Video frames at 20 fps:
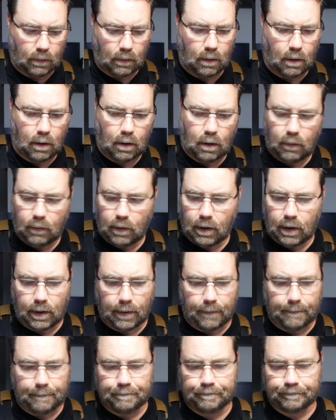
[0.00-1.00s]
All right,
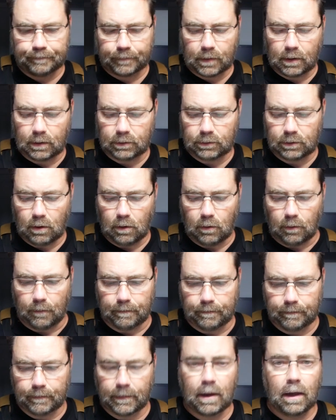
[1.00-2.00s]
so
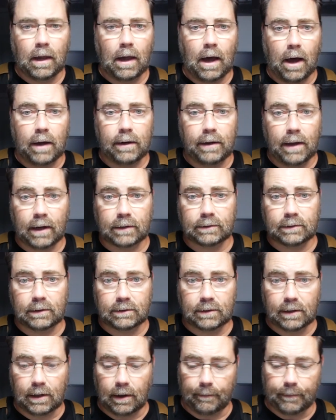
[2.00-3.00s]
our next
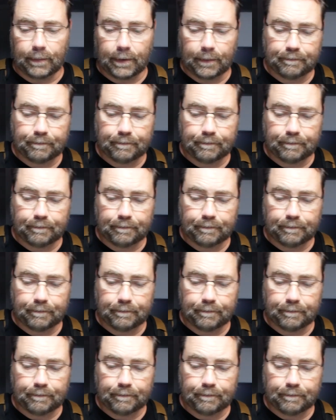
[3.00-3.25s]
attempt.